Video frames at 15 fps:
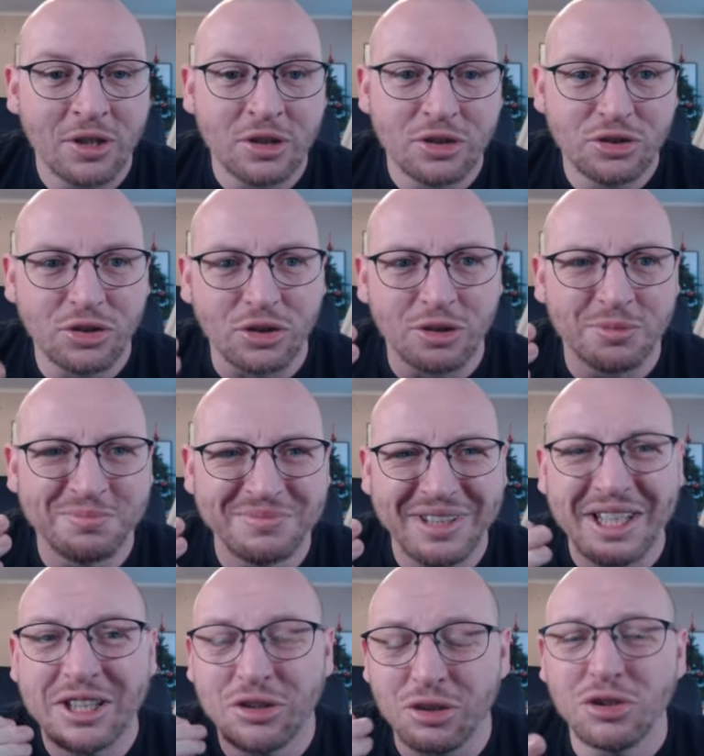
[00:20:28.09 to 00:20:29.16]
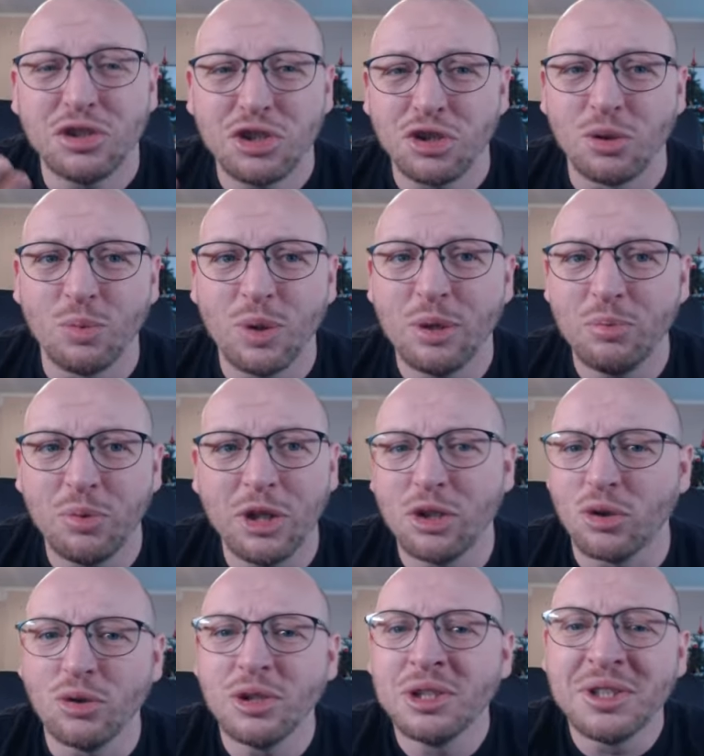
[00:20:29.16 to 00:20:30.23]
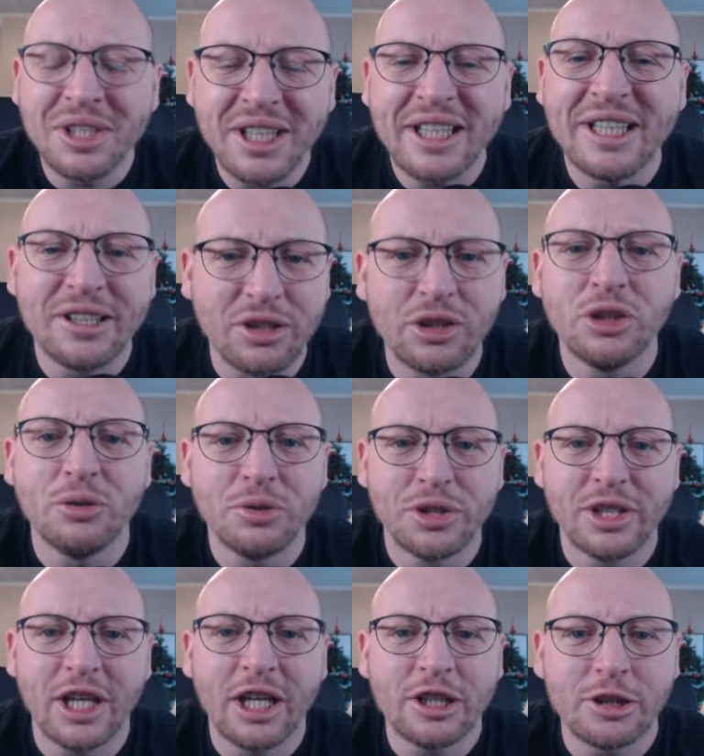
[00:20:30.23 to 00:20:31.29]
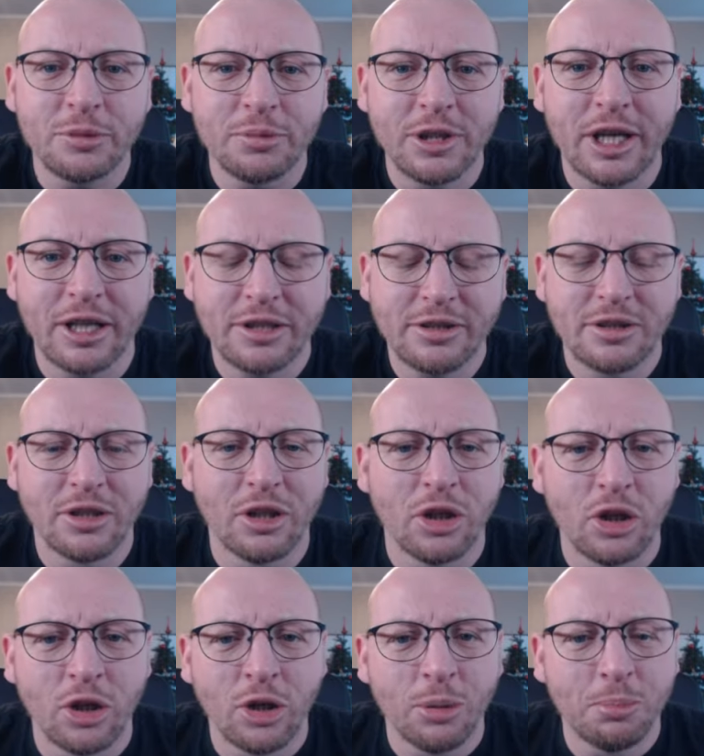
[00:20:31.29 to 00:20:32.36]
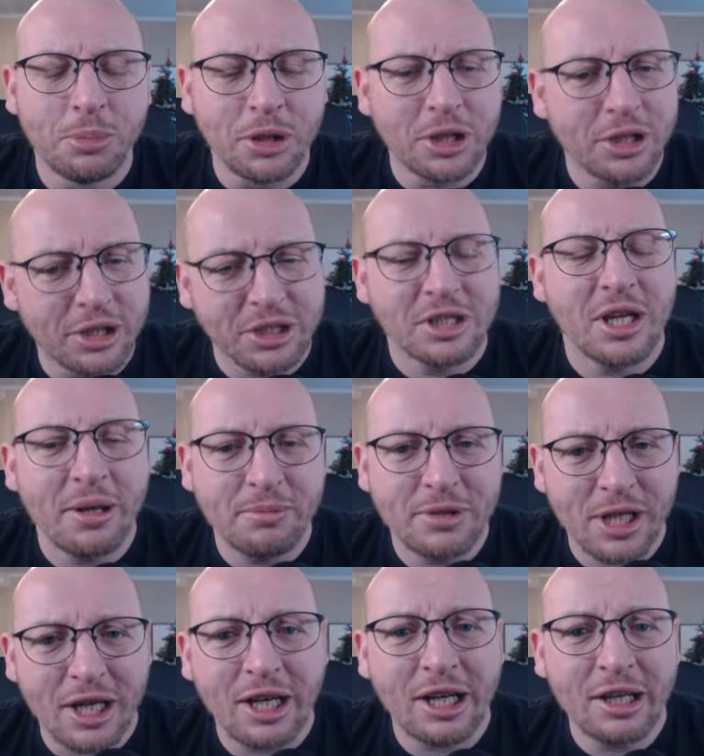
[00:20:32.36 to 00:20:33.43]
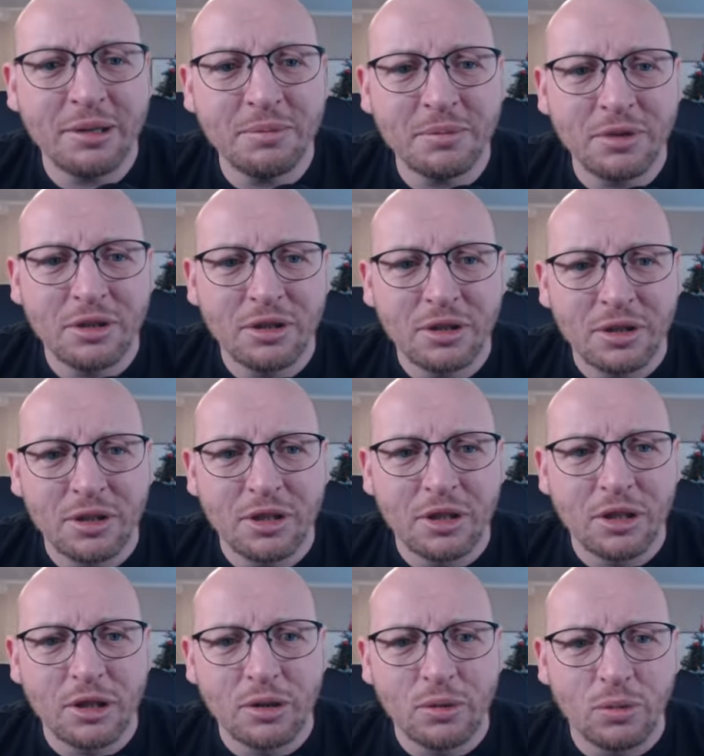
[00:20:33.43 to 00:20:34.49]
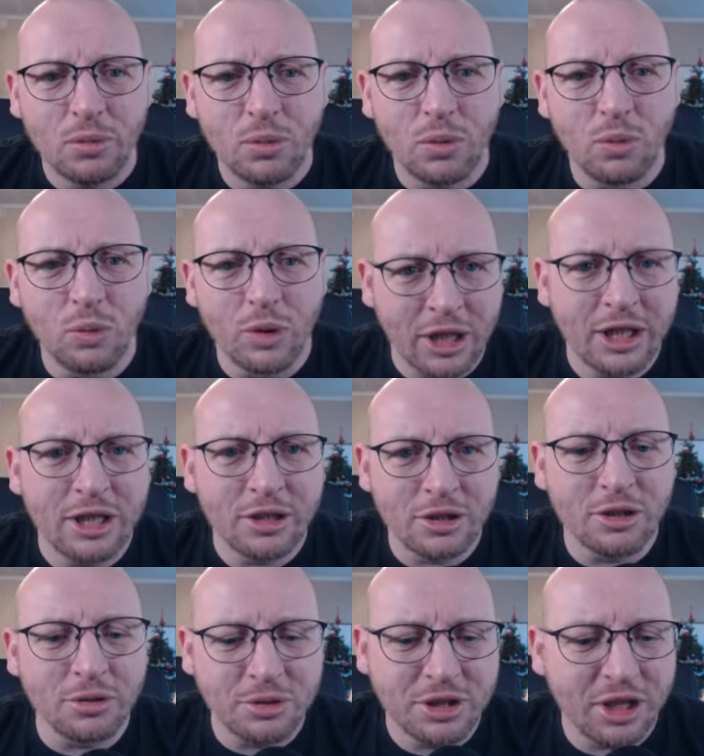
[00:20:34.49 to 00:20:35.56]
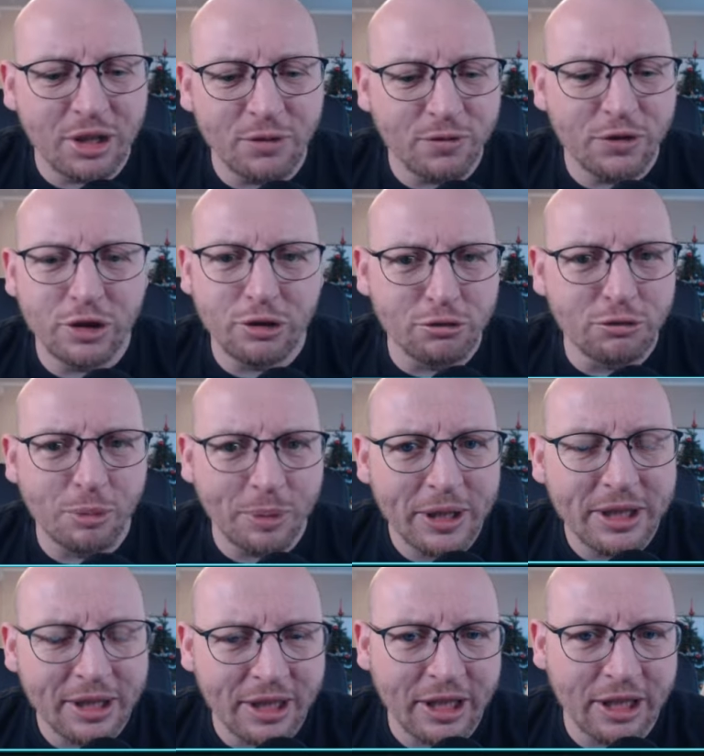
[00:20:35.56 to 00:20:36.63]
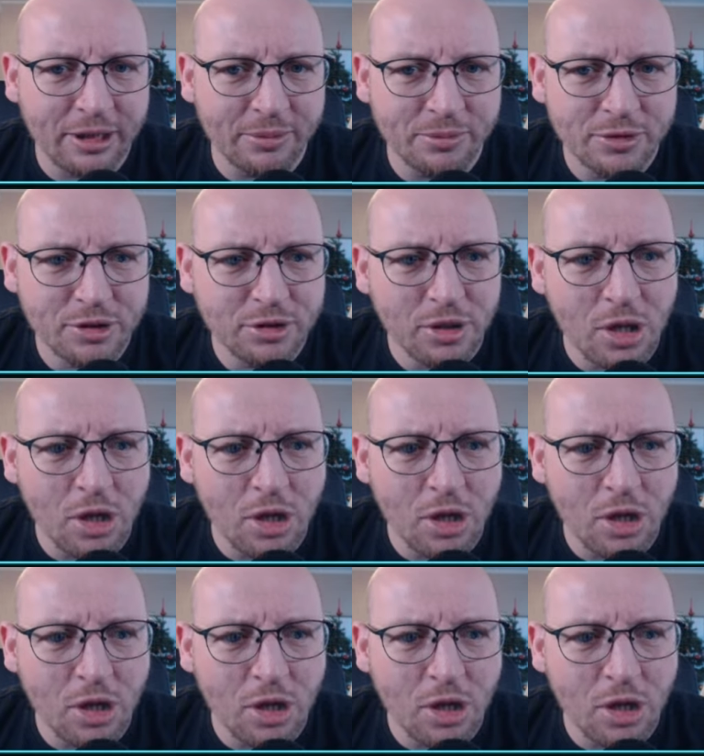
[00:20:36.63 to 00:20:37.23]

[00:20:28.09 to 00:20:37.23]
So, it does show we don't need a new stadium yet. But at the same time, we need a new stadium for European games.